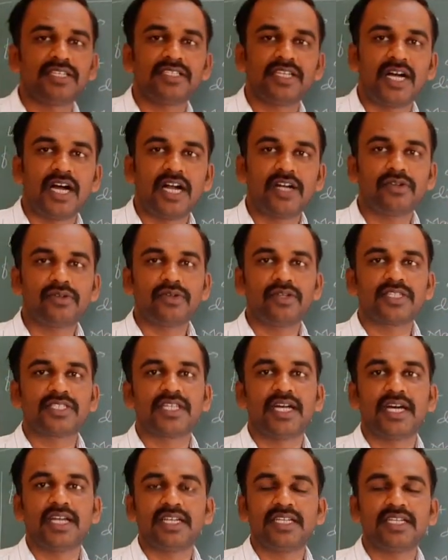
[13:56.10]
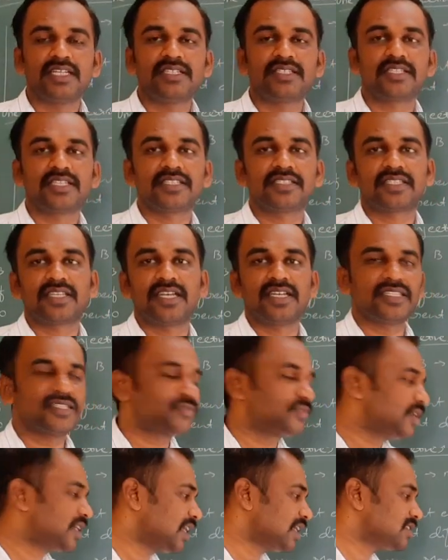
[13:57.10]
as onto is there. In such case,
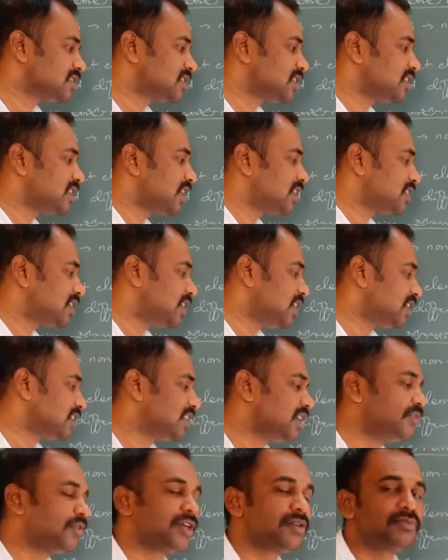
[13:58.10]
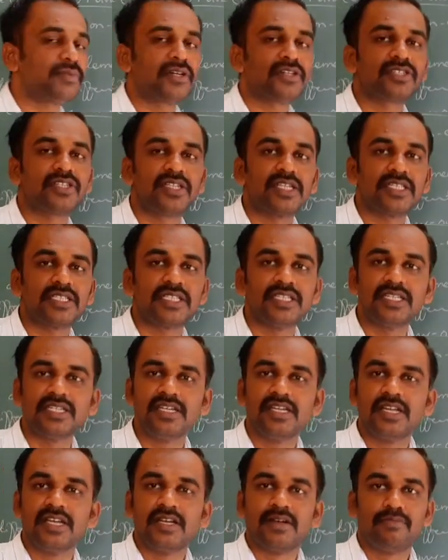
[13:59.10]
we can say that a given function is a
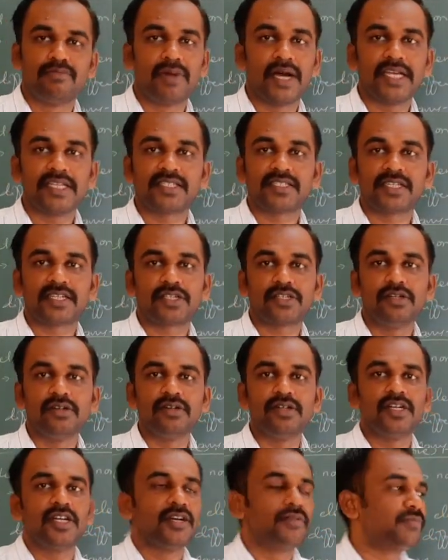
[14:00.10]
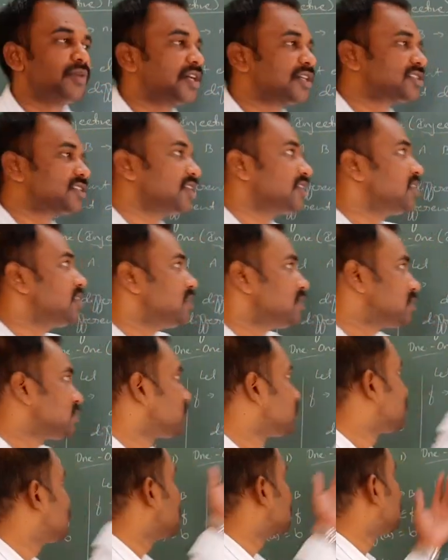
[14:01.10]
bisective function. So
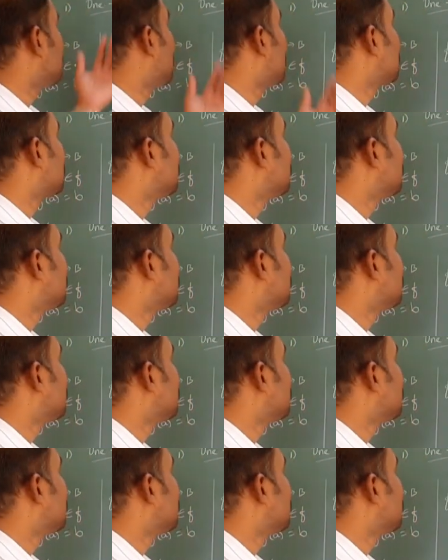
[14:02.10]
these are